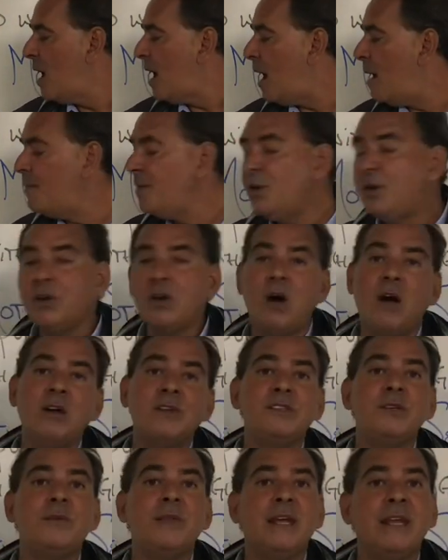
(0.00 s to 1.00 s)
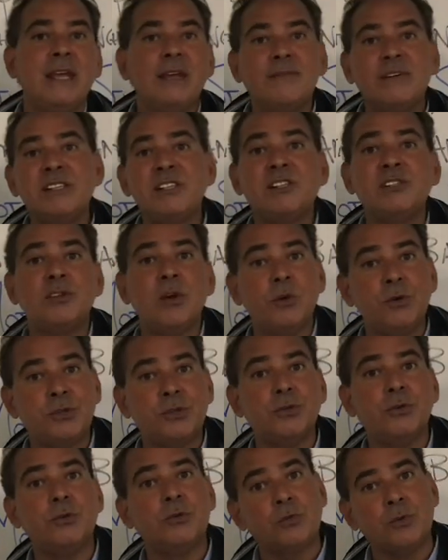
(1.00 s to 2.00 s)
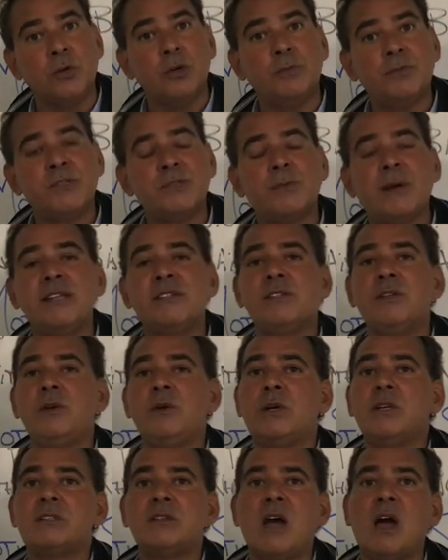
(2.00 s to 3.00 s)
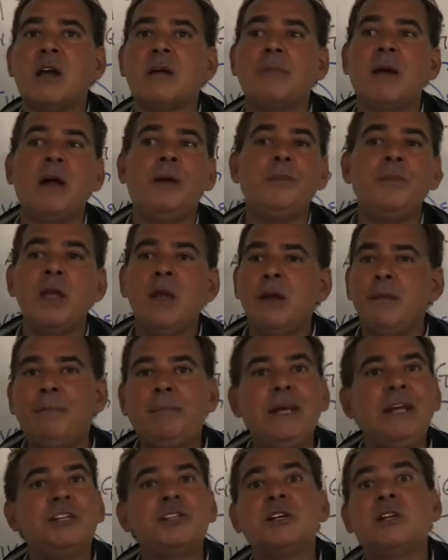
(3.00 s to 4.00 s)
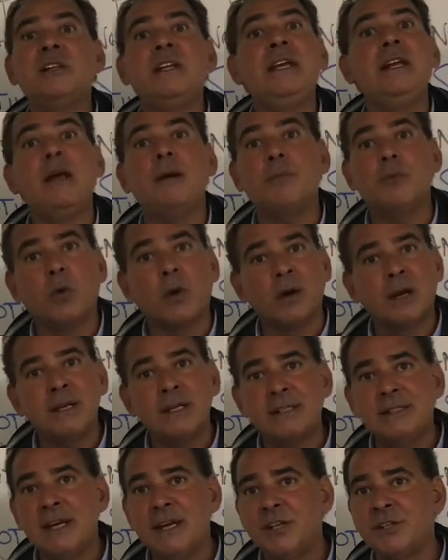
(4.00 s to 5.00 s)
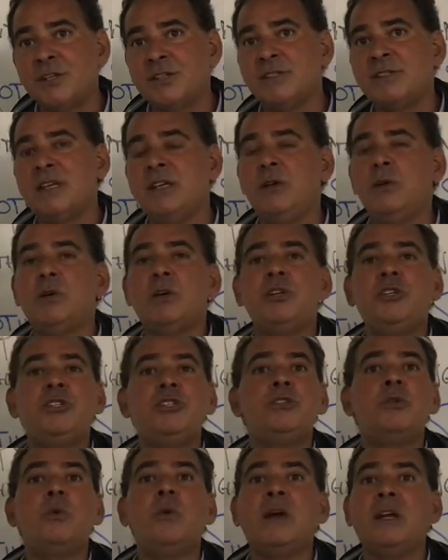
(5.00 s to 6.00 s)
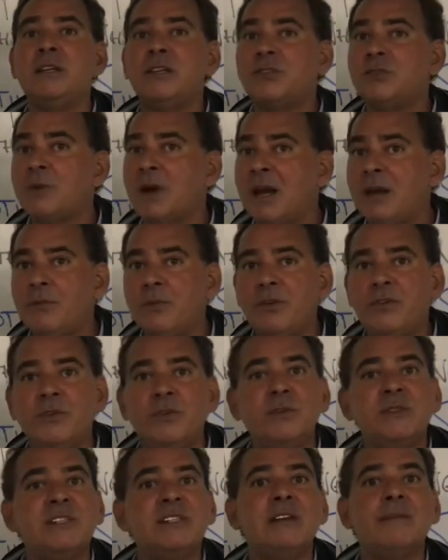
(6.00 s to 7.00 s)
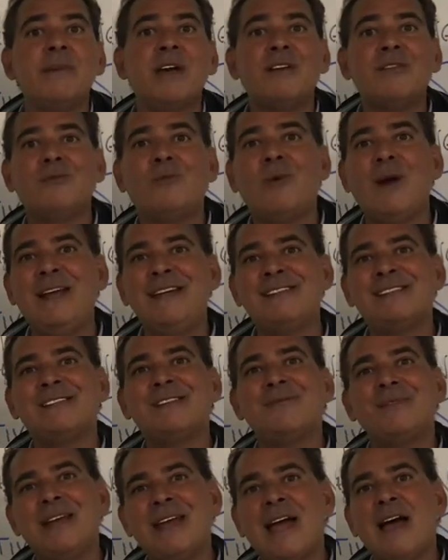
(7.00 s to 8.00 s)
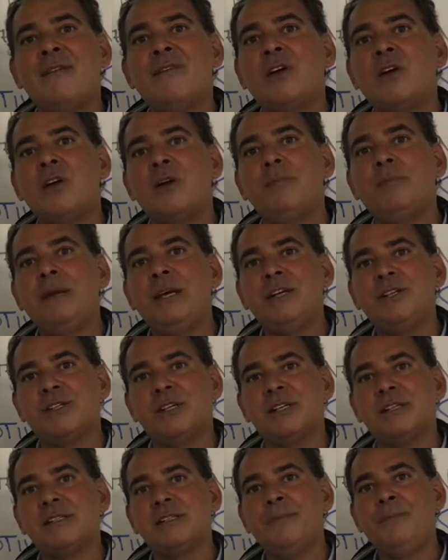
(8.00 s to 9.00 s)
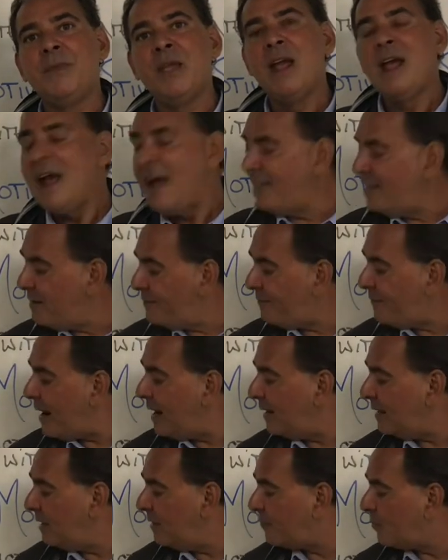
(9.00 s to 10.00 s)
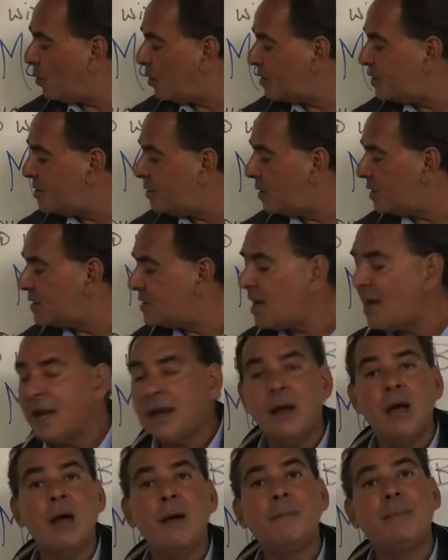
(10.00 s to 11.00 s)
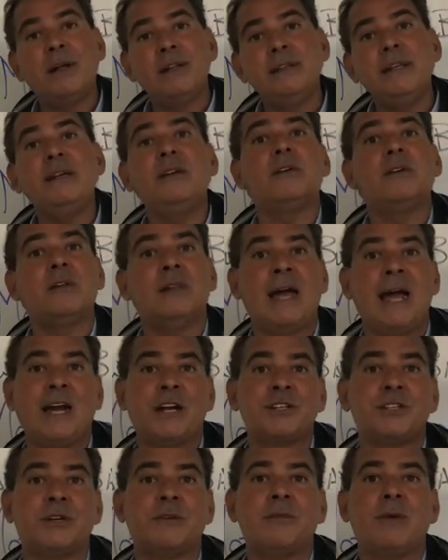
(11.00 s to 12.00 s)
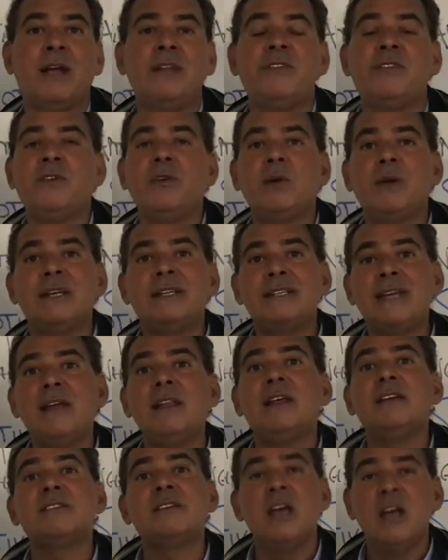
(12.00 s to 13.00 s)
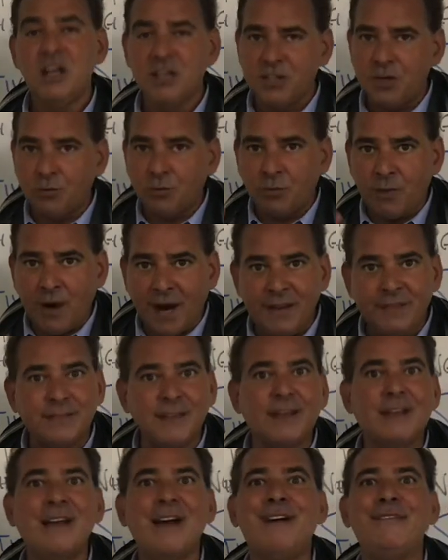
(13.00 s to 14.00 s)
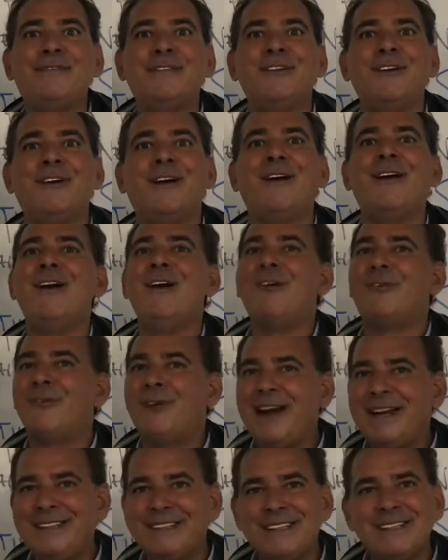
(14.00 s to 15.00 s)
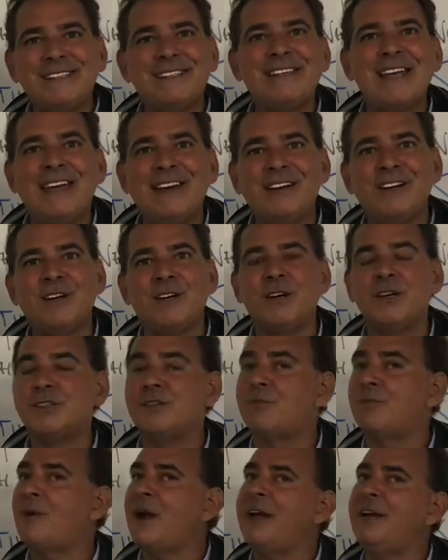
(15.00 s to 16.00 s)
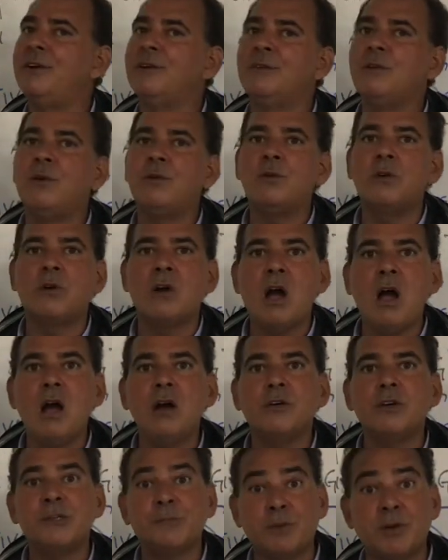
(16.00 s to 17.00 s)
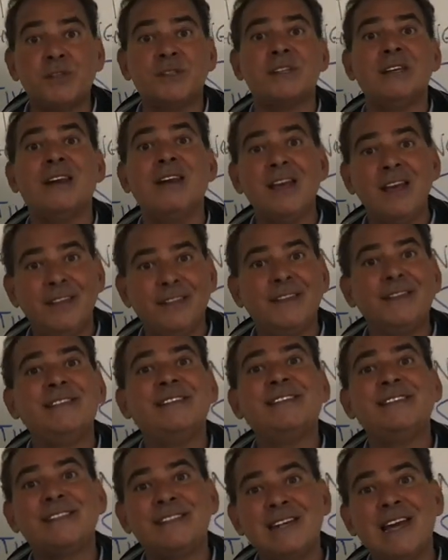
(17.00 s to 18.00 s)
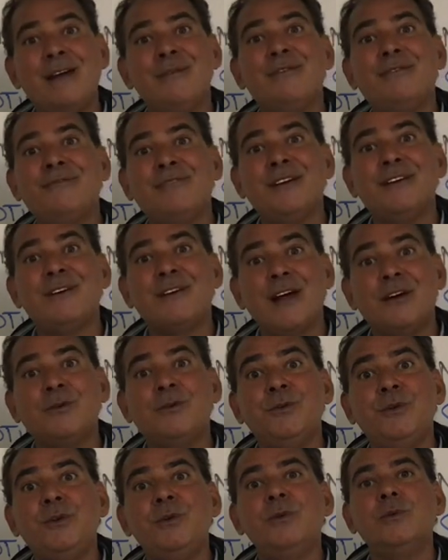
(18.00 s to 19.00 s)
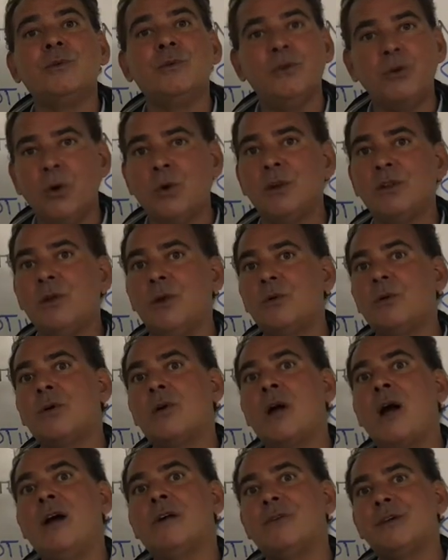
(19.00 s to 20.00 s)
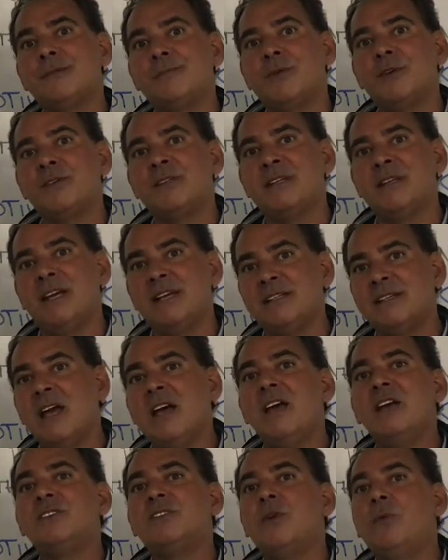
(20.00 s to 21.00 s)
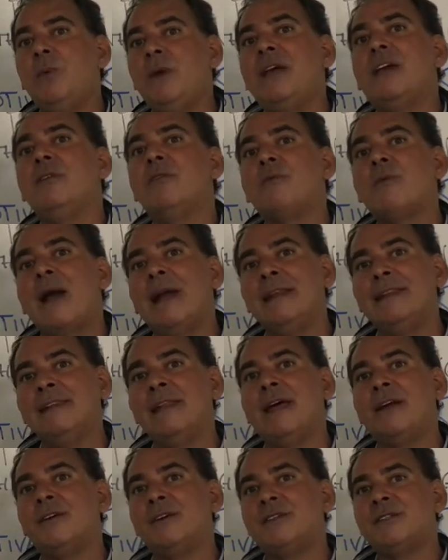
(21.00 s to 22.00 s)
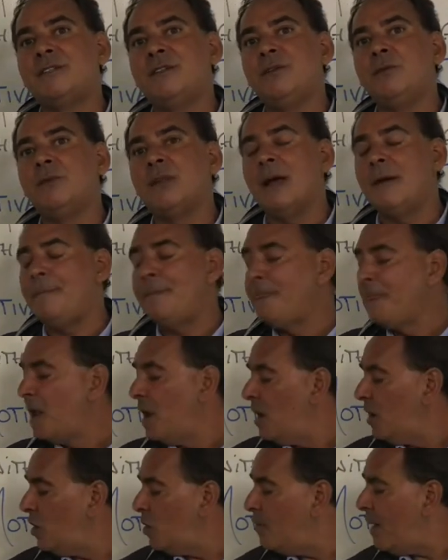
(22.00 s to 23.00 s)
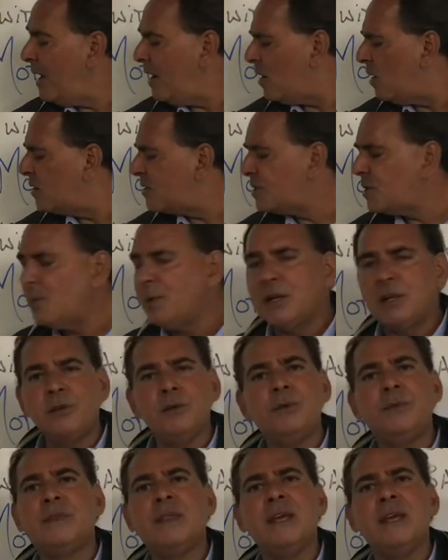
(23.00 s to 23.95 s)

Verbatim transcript: Um, you could also then give us social groups, right? So you could talk about beach cleanup organizations that you could join to try and reduce the amount of waste that we have on our beaches. And then finally, of course, you could take political action, right? So you could tell us to write the governor, write the senators, write your local congressperson. This is a time to figure out who your, your local congressperson is so we can write letters to them. You might also include